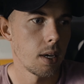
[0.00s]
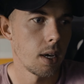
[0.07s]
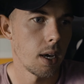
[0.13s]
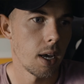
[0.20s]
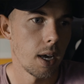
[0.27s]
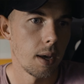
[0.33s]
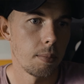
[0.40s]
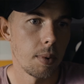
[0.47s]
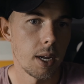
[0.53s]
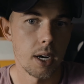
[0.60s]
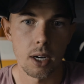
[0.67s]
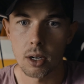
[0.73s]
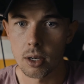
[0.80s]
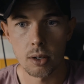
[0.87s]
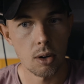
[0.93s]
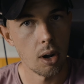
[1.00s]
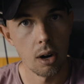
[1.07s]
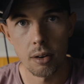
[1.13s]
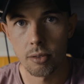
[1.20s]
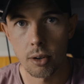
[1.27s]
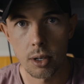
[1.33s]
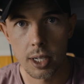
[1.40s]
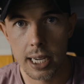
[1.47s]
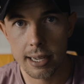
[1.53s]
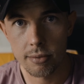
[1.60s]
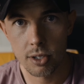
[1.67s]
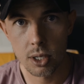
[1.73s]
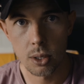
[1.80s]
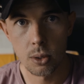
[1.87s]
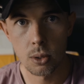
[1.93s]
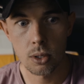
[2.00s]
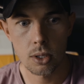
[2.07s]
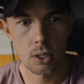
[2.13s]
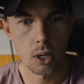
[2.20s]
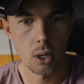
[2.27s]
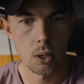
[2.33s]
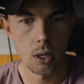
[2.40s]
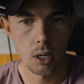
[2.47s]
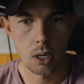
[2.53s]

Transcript: and I can't afford to have two, so